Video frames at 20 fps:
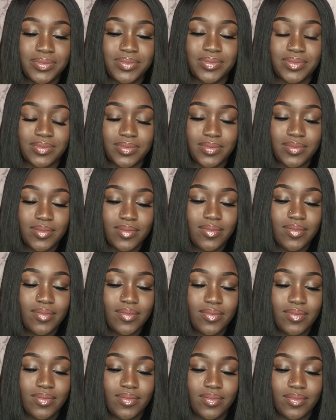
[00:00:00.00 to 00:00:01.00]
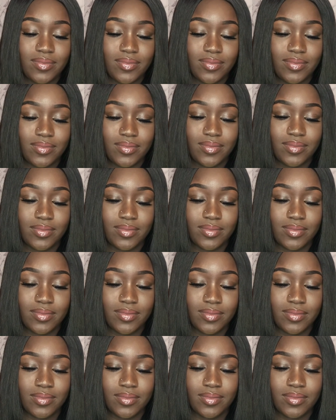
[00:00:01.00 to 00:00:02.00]

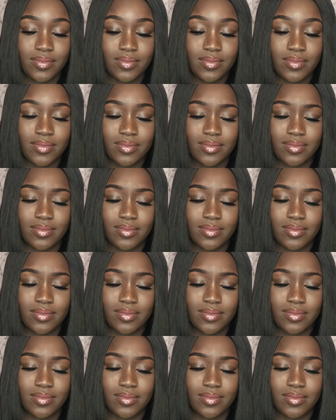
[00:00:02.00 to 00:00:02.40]
Nobody speaks.